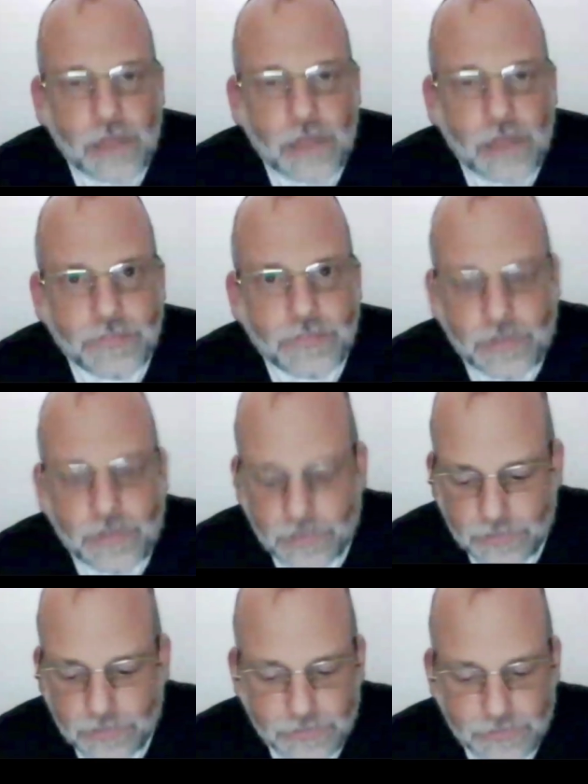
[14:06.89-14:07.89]
I have
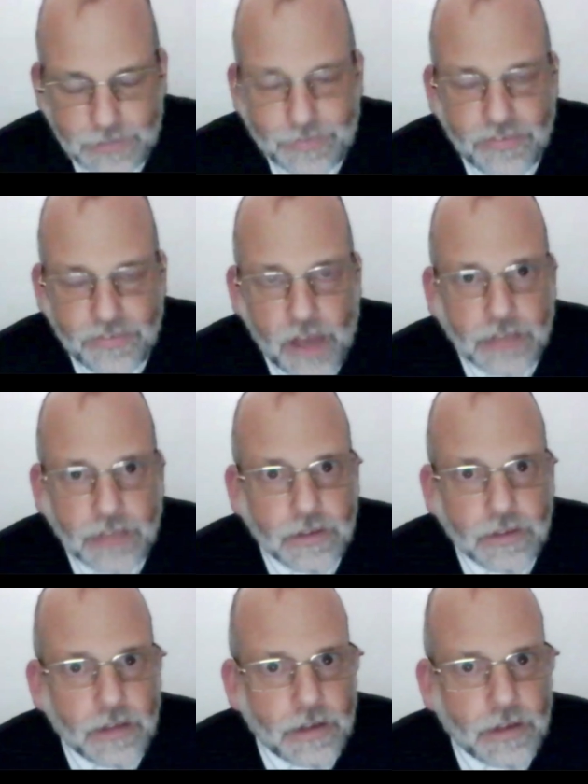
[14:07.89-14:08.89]
to
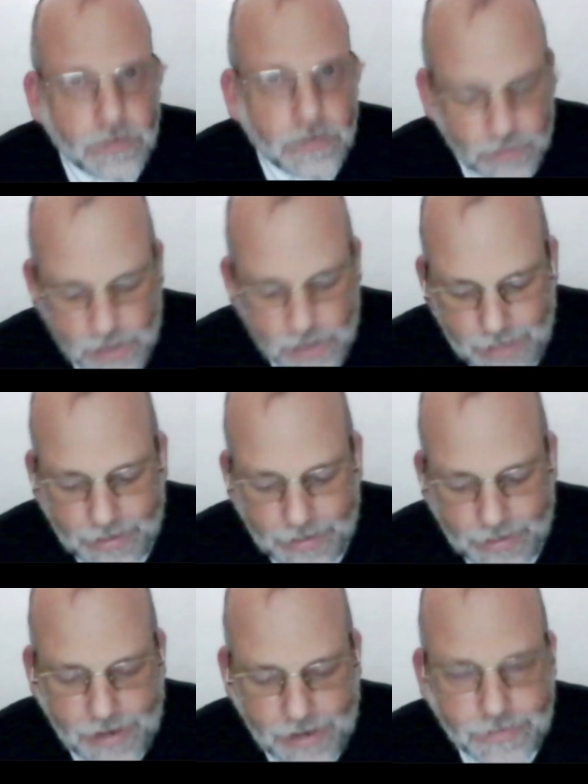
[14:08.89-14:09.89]
find it. I didn't get
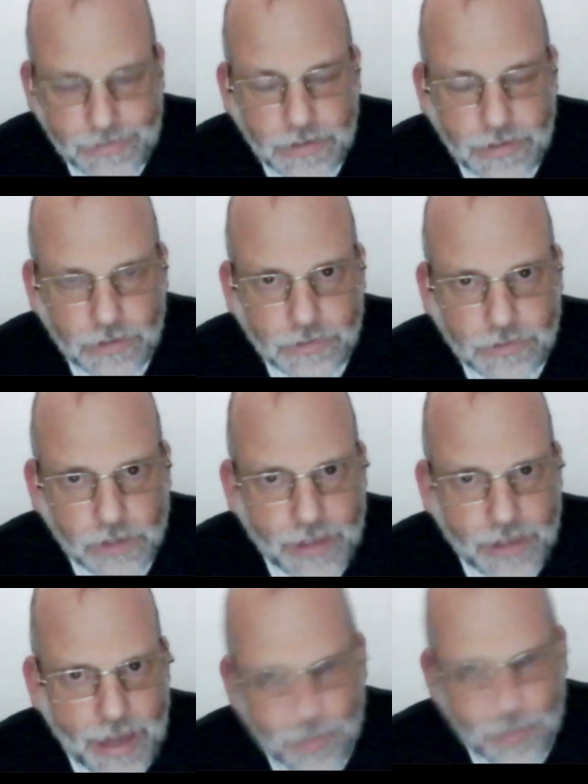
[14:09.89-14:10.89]
a chance to
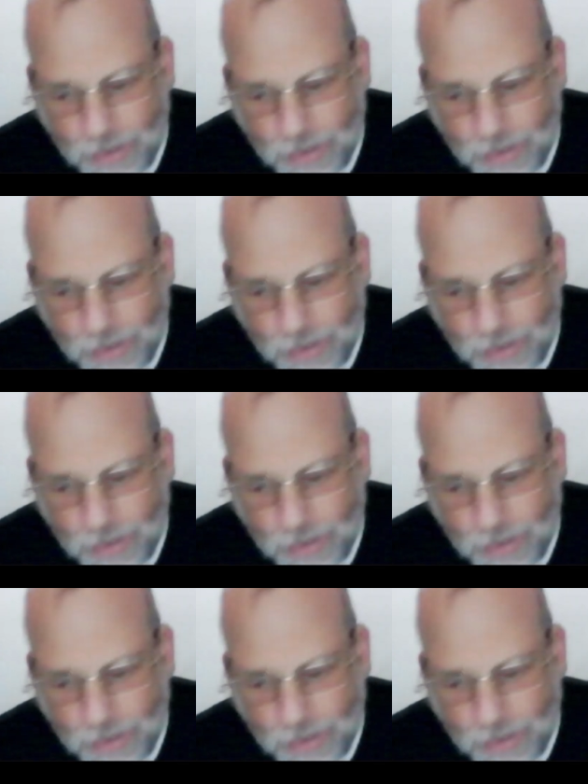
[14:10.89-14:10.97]
look at it.